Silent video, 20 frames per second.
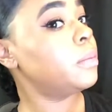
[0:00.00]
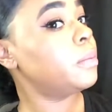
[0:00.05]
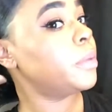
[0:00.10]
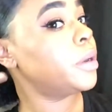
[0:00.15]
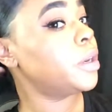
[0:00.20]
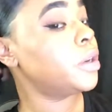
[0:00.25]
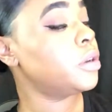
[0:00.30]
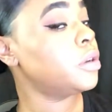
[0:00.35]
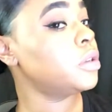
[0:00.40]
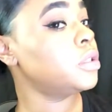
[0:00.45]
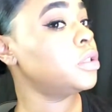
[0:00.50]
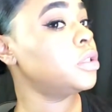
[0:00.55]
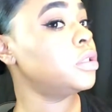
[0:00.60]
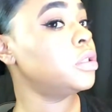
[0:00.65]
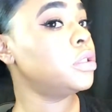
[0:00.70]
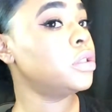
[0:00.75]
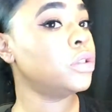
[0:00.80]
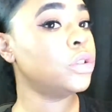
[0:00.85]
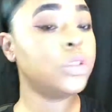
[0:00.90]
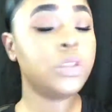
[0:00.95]
My curls are
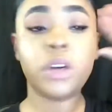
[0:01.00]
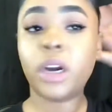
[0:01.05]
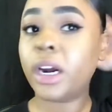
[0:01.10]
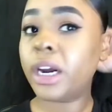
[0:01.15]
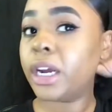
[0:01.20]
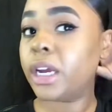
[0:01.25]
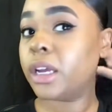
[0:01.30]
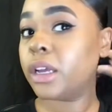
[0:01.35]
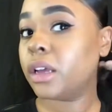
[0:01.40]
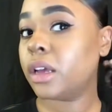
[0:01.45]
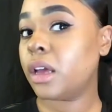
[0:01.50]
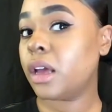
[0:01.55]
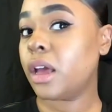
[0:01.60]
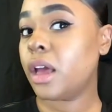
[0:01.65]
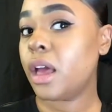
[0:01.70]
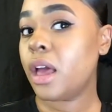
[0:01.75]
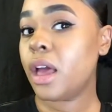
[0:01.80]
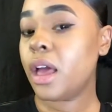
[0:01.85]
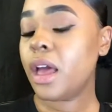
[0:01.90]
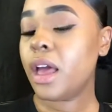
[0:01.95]
still drying.
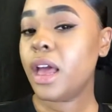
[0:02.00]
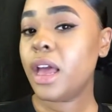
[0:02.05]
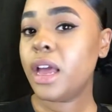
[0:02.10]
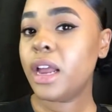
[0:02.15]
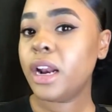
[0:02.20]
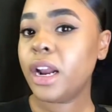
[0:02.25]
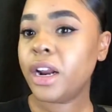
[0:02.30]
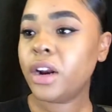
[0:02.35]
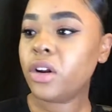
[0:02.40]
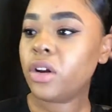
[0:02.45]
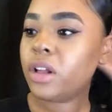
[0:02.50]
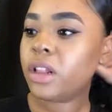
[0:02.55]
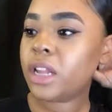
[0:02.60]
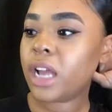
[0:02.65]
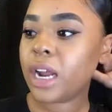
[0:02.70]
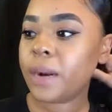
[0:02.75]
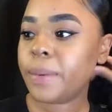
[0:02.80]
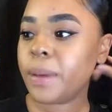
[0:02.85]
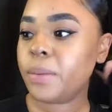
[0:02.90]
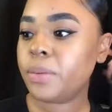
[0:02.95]
And I know a
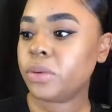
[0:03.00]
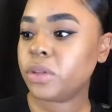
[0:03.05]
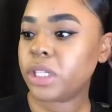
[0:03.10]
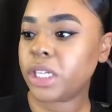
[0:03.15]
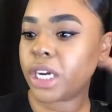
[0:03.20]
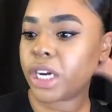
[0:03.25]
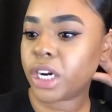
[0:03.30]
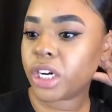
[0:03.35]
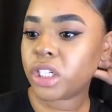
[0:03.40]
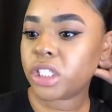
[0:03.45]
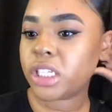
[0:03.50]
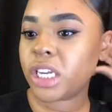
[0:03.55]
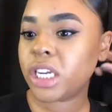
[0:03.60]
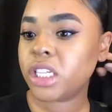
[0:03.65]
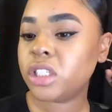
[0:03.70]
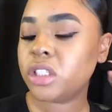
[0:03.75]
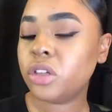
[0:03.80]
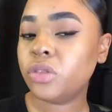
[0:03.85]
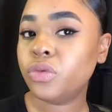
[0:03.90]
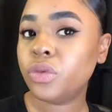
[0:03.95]
lot of people's hair
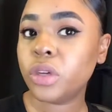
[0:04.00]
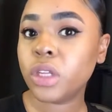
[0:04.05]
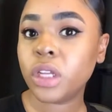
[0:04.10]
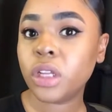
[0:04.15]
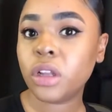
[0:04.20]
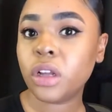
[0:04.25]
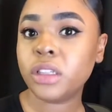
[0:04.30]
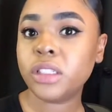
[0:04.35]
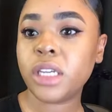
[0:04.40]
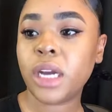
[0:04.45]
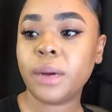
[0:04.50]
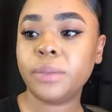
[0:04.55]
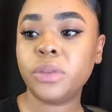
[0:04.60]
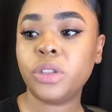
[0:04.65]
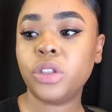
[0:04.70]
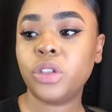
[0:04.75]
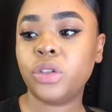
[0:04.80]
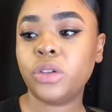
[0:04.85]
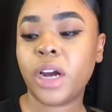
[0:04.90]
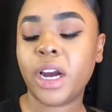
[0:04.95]
takes a really long time
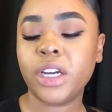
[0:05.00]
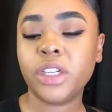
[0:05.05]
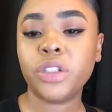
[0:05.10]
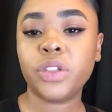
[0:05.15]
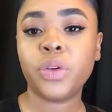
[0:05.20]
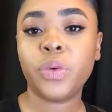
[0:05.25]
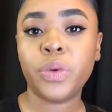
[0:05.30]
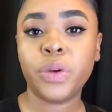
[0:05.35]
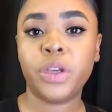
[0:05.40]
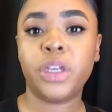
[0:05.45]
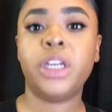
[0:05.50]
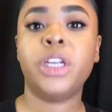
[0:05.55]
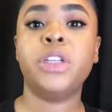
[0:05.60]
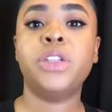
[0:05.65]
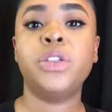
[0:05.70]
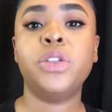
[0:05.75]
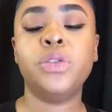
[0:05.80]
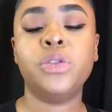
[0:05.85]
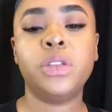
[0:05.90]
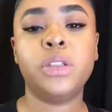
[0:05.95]
to dry, so what you
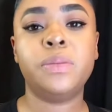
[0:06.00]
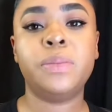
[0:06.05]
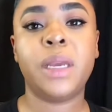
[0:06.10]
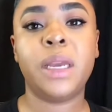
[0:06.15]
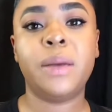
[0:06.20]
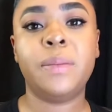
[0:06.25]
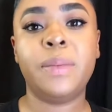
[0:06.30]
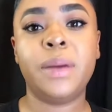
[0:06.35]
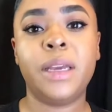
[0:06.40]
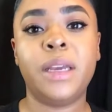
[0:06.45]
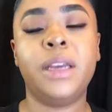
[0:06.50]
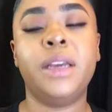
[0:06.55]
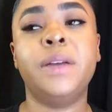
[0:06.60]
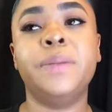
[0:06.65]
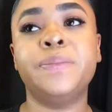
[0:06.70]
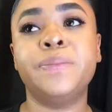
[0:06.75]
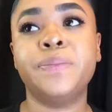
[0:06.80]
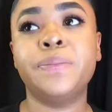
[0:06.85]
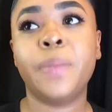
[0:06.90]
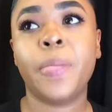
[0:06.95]
can do is
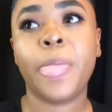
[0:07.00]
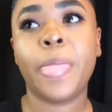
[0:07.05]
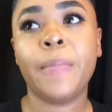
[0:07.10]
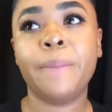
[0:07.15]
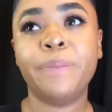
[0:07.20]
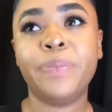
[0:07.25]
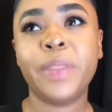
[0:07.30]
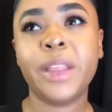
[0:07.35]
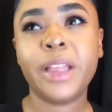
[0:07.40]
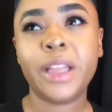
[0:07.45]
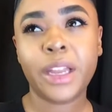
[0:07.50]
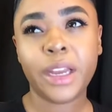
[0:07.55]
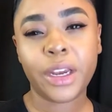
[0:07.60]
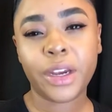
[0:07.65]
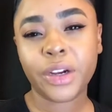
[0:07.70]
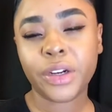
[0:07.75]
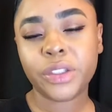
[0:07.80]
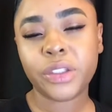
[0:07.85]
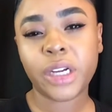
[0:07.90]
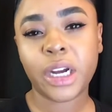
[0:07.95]
maybe
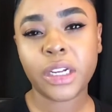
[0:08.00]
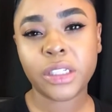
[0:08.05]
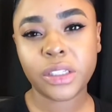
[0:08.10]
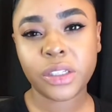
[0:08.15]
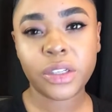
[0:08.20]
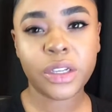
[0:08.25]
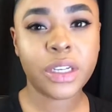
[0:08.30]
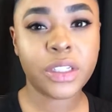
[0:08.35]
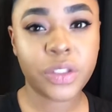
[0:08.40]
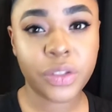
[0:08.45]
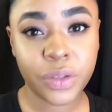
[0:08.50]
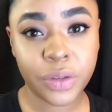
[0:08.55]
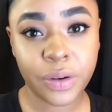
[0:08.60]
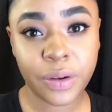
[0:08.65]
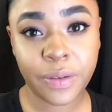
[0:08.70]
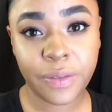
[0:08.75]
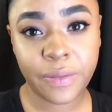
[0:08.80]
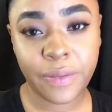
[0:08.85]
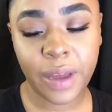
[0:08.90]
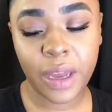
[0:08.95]
like air dry until you get to
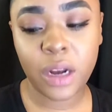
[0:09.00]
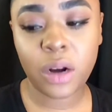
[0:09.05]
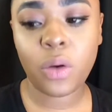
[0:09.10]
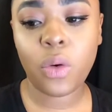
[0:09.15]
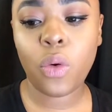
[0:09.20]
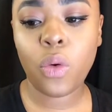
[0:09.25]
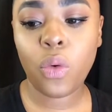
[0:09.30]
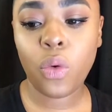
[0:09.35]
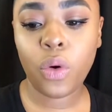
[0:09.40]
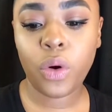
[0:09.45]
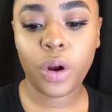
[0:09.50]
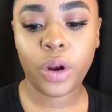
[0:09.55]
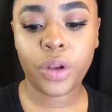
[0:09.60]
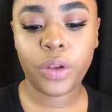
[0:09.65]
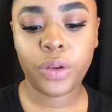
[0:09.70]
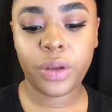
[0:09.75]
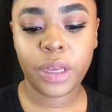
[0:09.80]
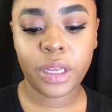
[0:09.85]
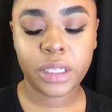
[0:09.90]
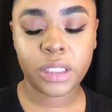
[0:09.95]
your event, or
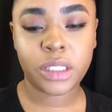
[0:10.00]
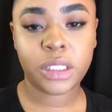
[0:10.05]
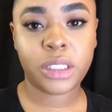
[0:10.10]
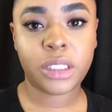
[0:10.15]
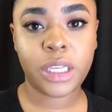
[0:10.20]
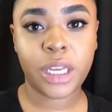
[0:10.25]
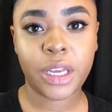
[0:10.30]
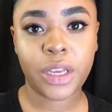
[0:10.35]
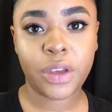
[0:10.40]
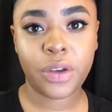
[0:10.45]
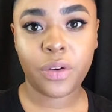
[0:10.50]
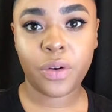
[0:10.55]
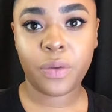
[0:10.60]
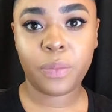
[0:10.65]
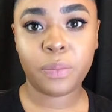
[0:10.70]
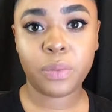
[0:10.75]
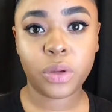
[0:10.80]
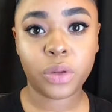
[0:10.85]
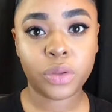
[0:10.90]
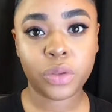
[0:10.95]
you can just take
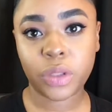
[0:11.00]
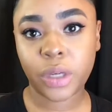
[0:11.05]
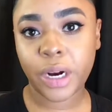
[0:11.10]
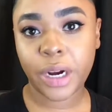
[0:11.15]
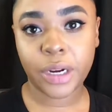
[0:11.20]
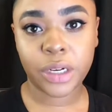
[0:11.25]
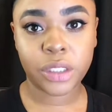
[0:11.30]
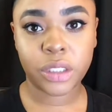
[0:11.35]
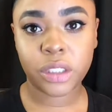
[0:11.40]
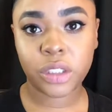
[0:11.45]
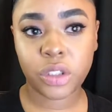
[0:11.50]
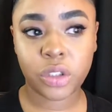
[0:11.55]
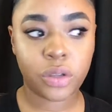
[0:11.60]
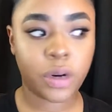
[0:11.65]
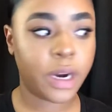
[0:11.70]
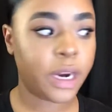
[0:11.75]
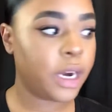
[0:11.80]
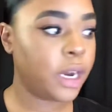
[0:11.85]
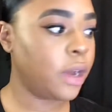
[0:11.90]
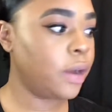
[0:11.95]
your blow dryer and just
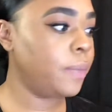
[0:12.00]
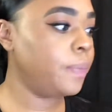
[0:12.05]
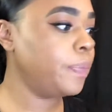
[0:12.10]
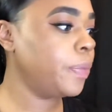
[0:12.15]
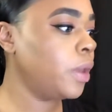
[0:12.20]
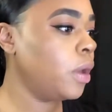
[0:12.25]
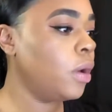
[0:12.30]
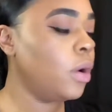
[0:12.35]
dry it out.